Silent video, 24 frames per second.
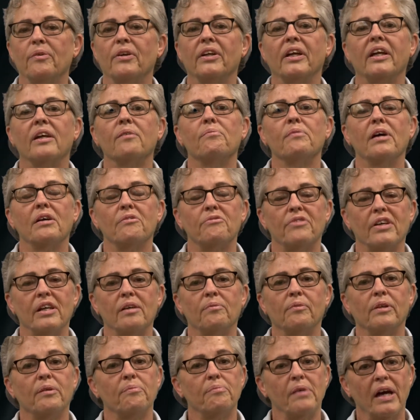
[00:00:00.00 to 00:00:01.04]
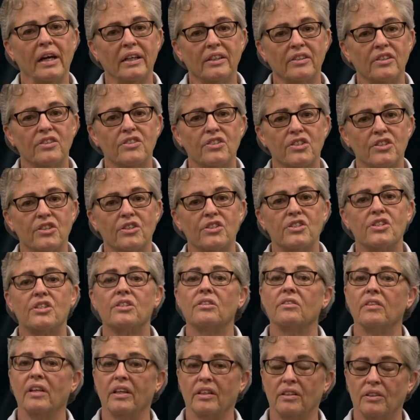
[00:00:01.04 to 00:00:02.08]
to get my family back to church
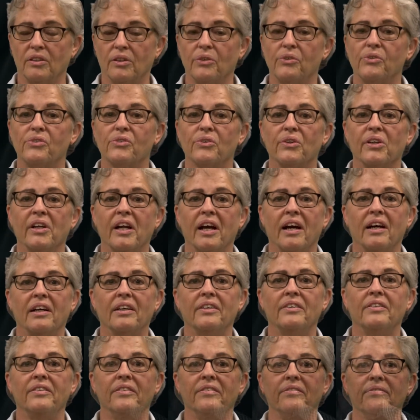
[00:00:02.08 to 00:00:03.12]
and closer to God.